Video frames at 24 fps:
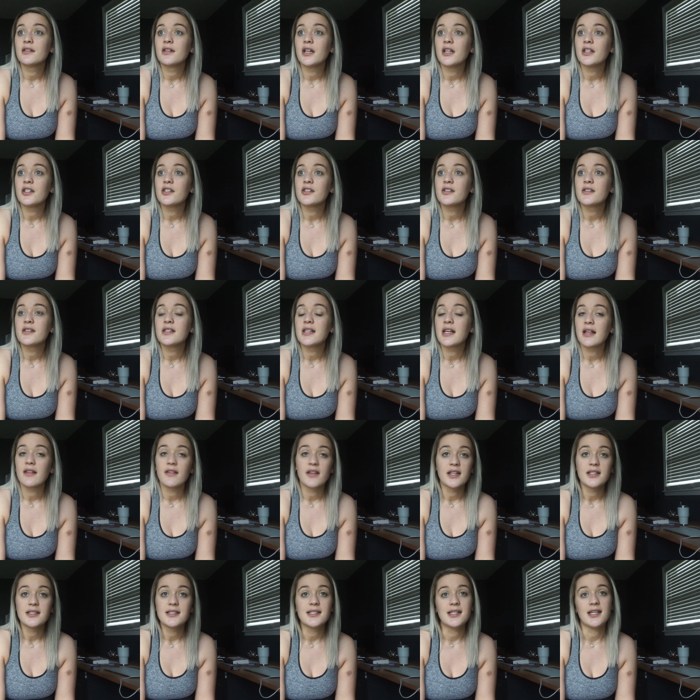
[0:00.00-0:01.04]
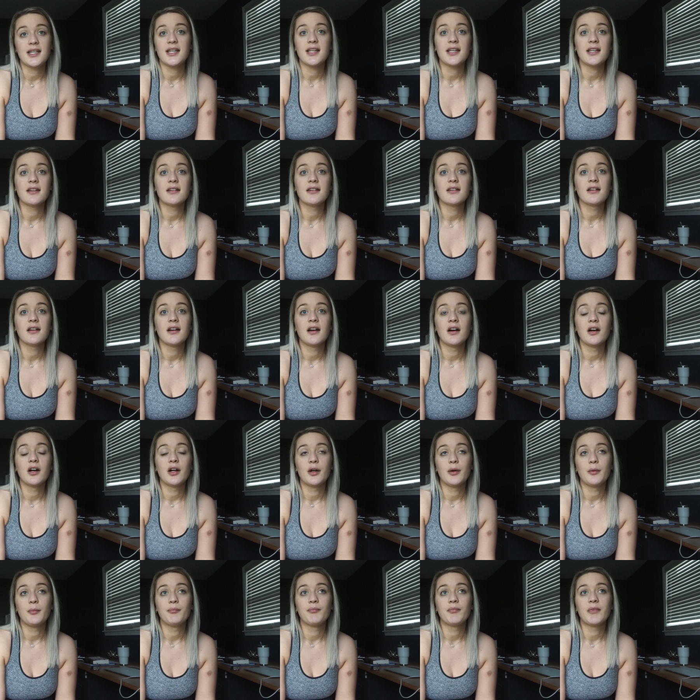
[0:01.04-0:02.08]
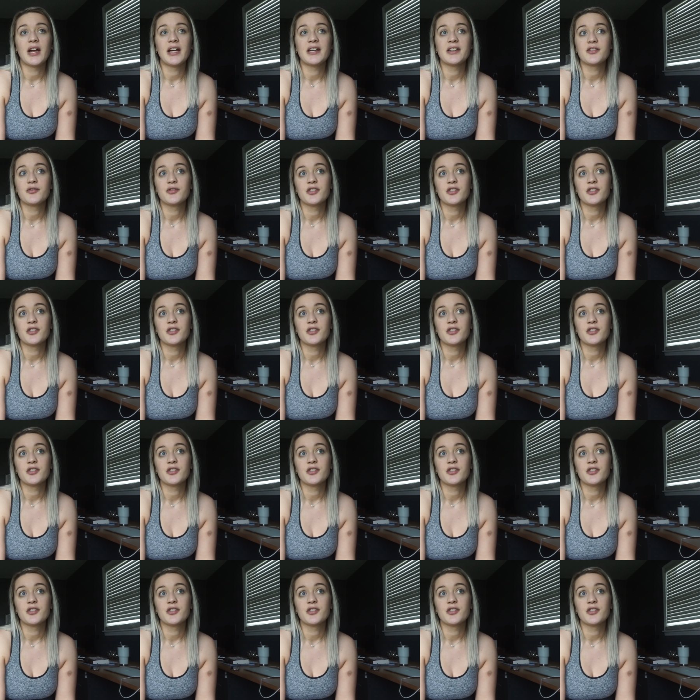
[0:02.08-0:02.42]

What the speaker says: just didn't like to eat. I